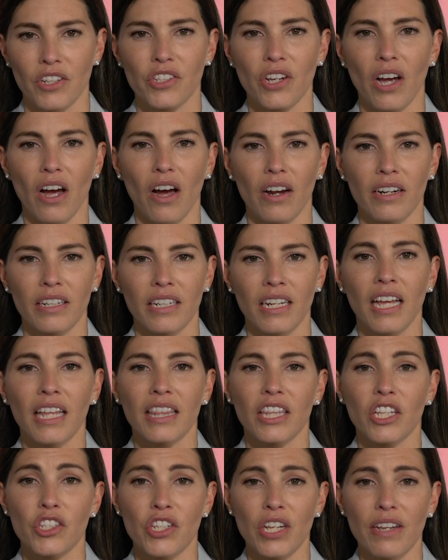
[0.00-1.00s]
John,
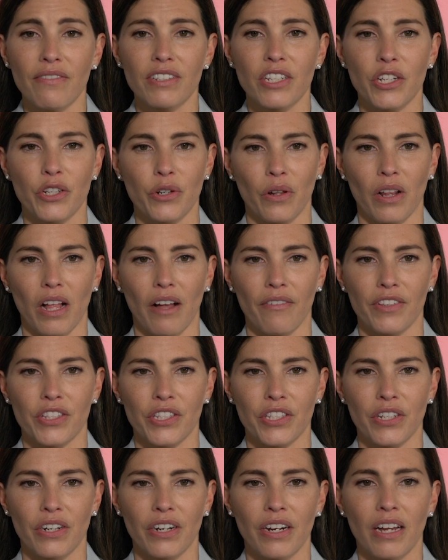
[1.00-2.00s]
the Chief Digital
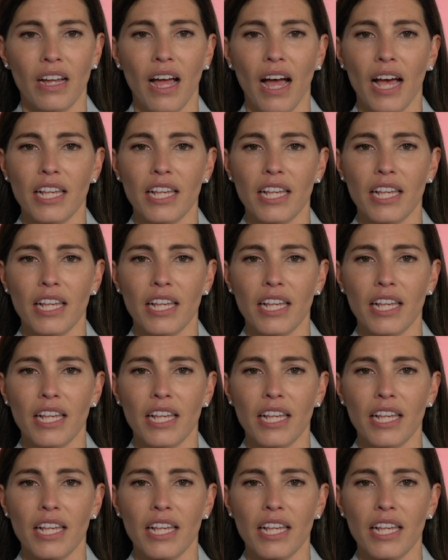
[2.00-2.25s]
Officer,